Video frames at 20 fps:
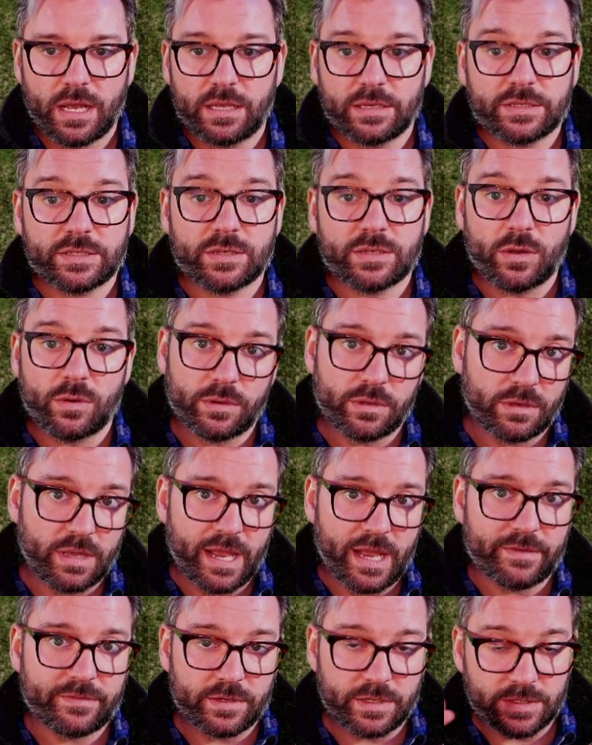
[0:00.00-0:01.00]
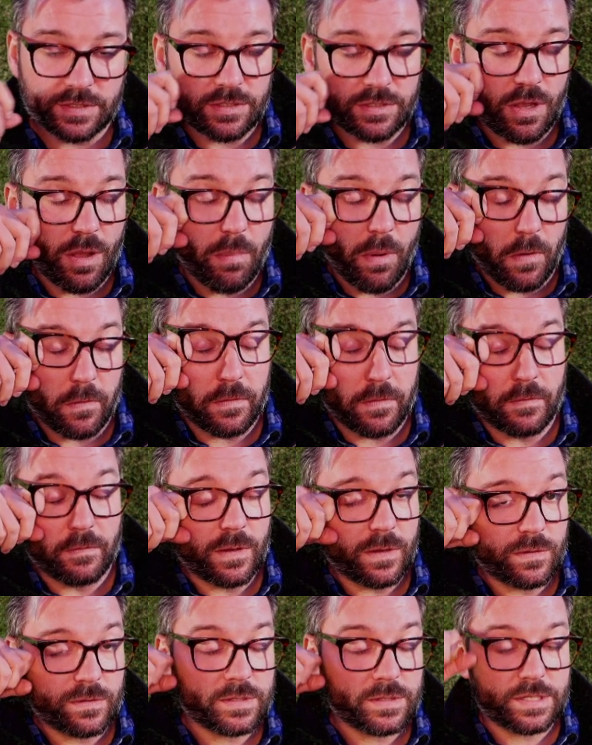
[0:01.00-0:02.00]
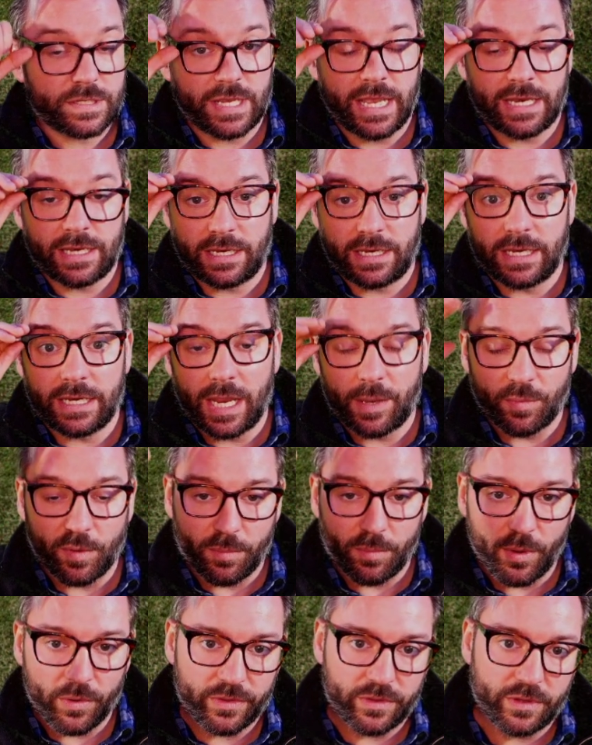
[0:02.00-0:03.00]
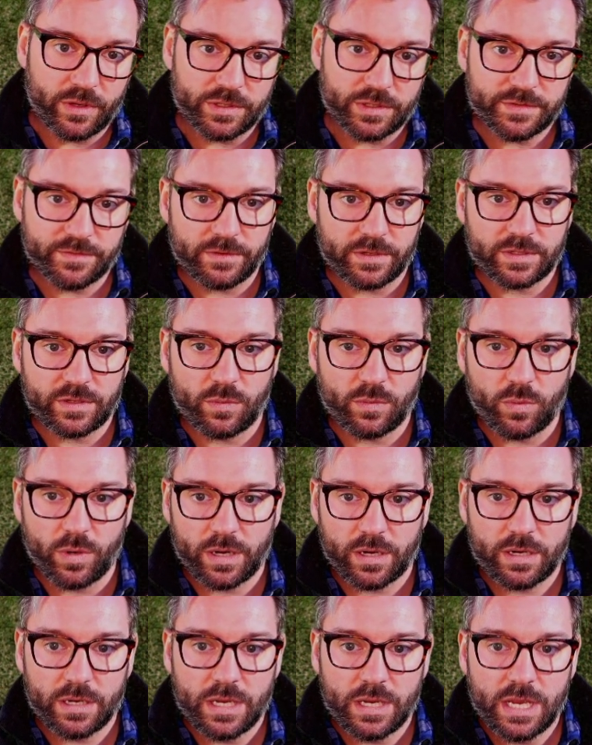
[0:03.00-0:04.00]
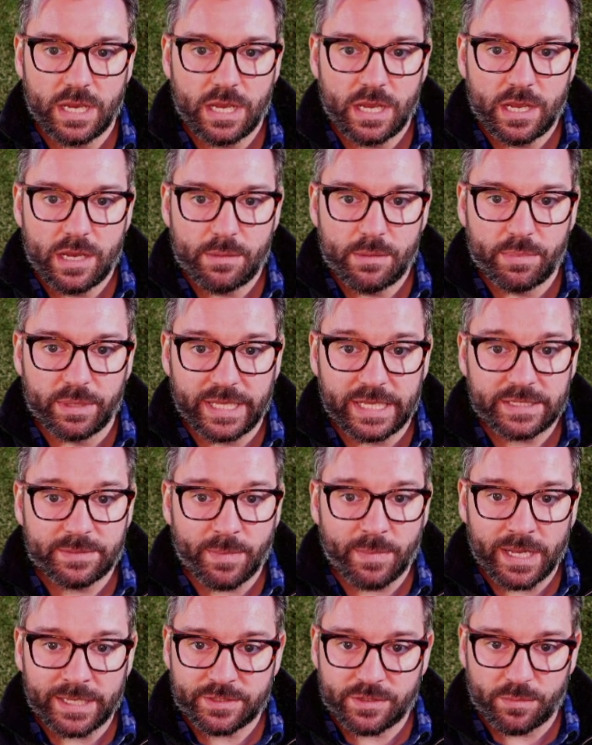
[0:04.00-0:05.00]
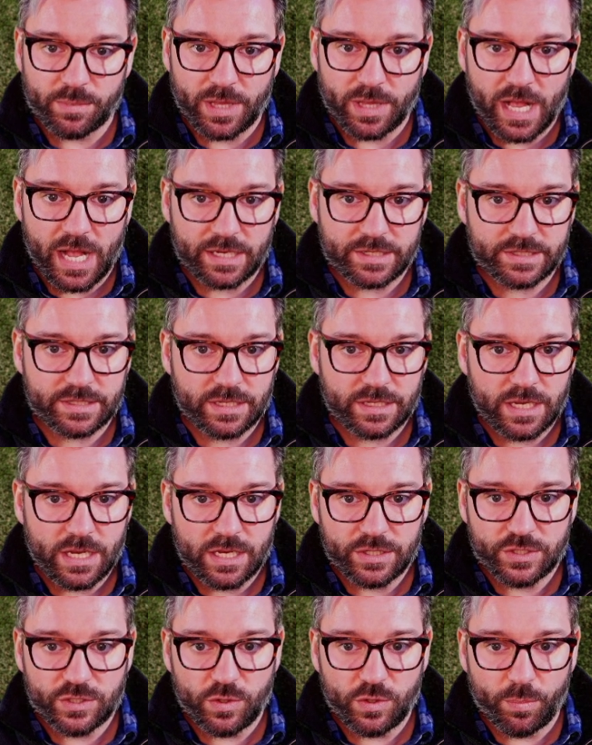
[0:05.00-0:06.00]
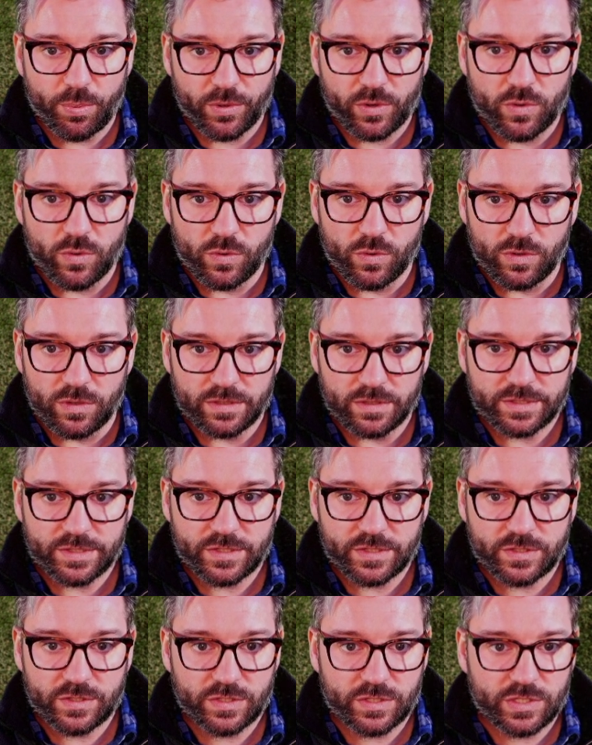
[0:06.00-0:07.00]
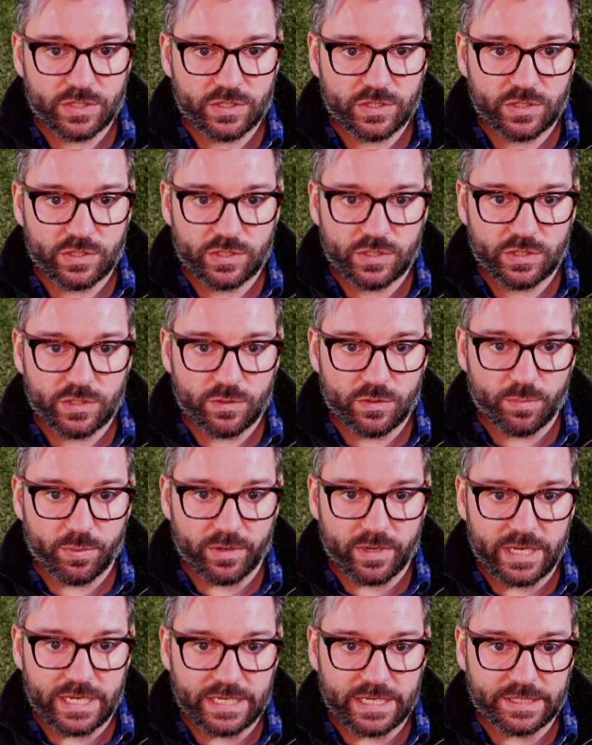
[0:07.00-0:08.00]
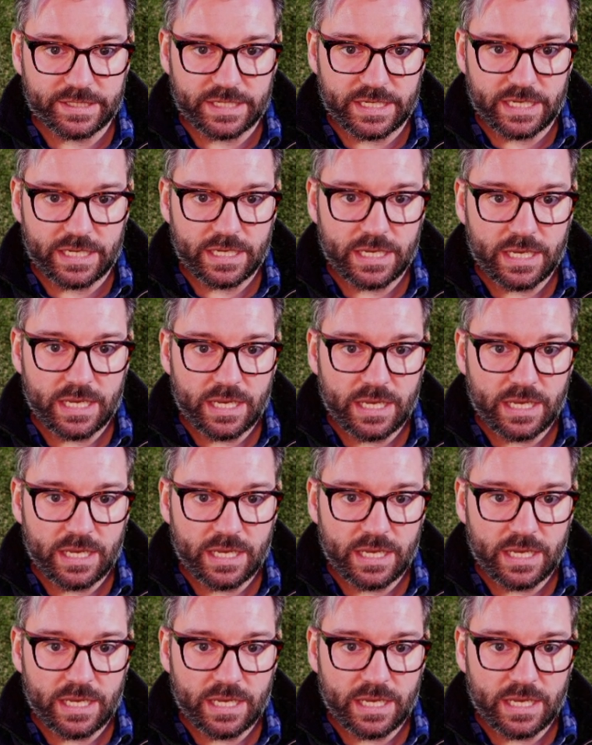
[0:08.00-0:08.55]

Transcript: So you'll have to install both of those and enable both of those for it to work. But that's monster blocks. Super cool, super easy.